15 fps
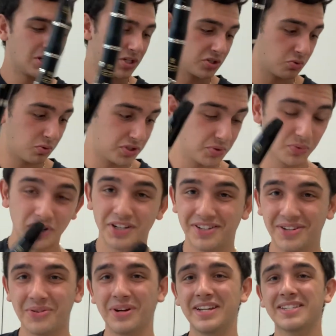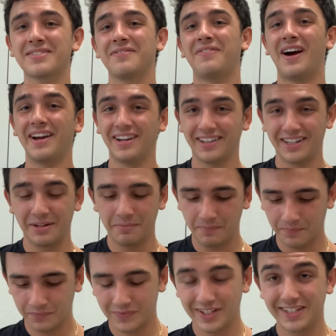So what you want to do is, finally,
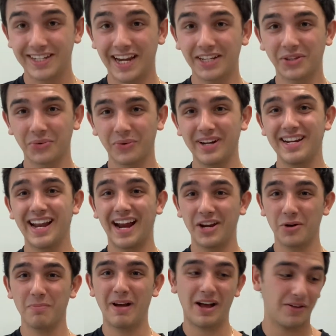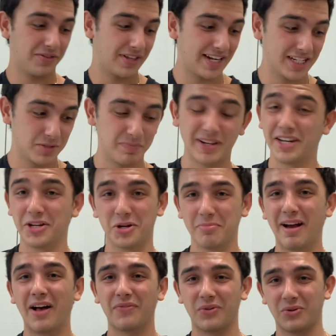take the reed out of your mouth that it's been in your
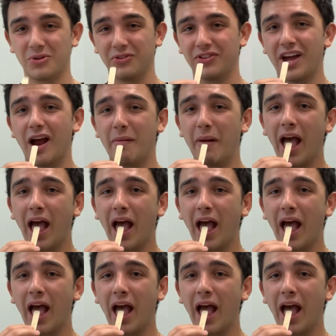mouth the whole time.